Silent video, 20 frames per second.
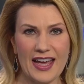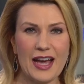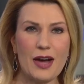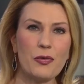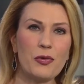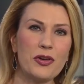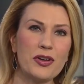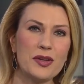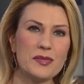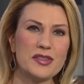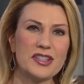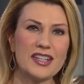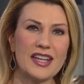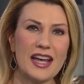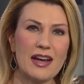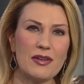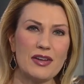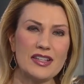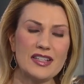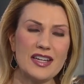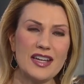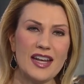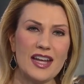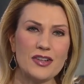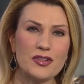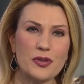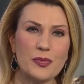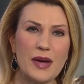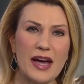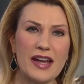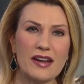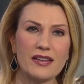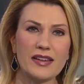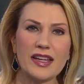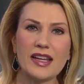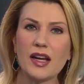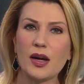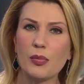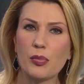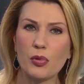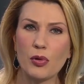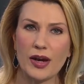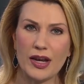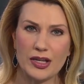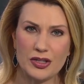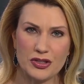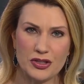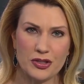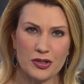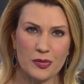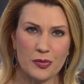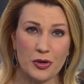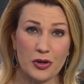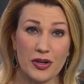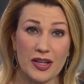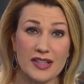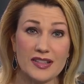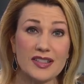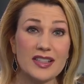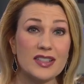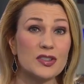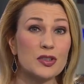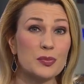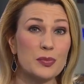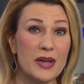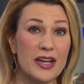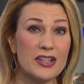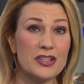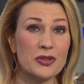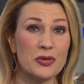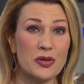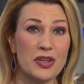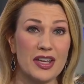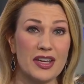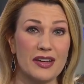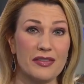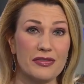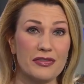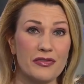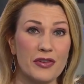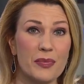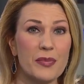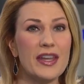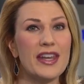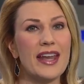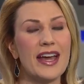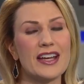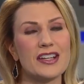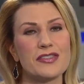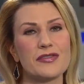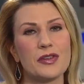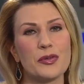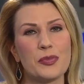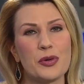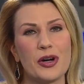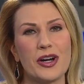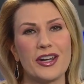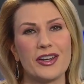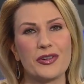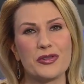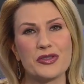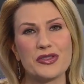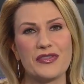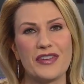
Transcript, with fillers: A Williamson County teenager battling a brain tumor gets a special gift from the Nashville Predators